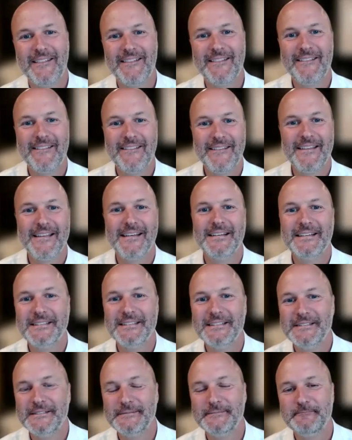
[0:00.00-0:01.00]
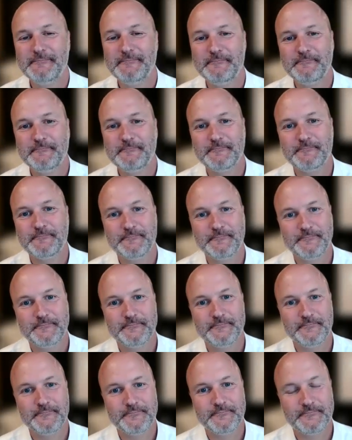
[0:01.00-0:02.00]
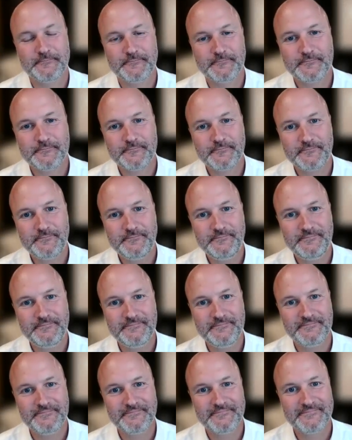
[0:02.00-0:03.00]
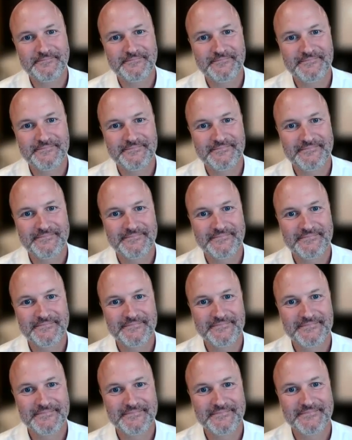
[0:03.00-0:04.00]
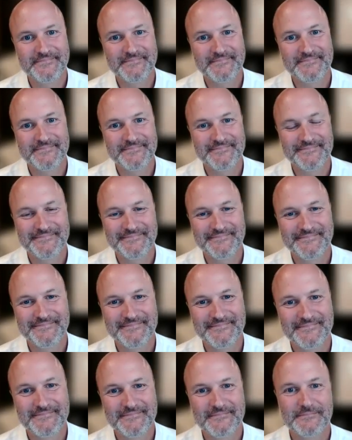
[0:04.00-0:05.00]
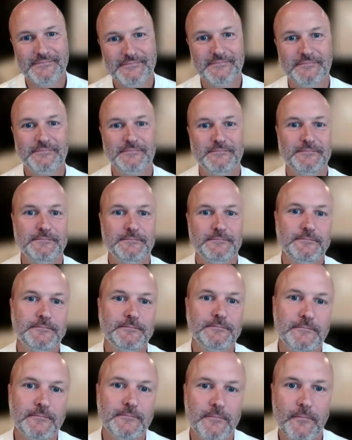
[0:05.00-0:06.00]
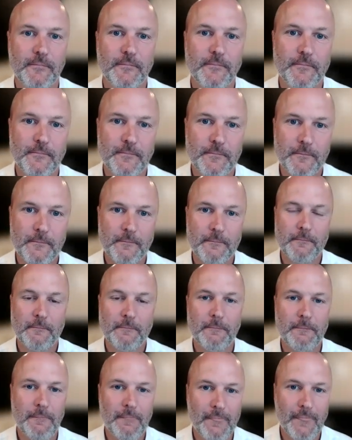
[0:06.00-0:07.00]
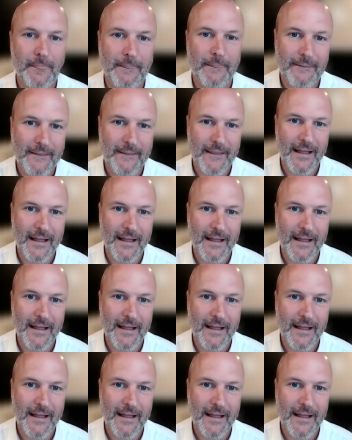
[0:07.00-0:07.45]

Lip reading: [no speech]